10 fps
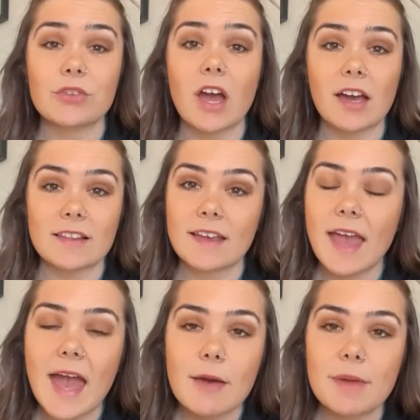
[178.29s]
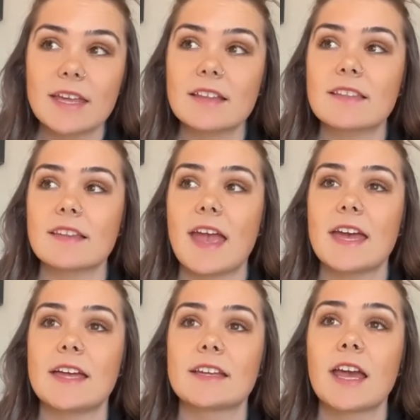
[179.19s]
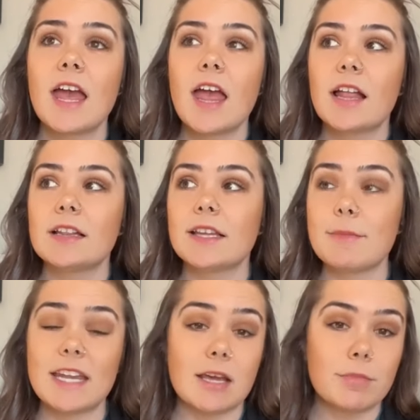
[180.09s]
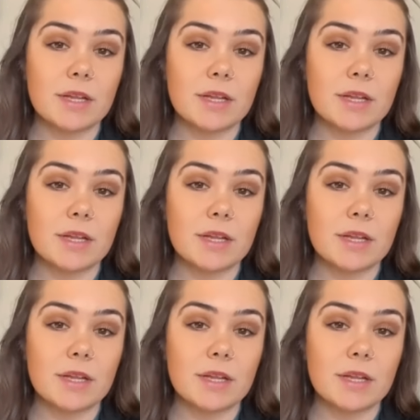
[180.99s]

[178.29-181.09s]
toxic habits and limiting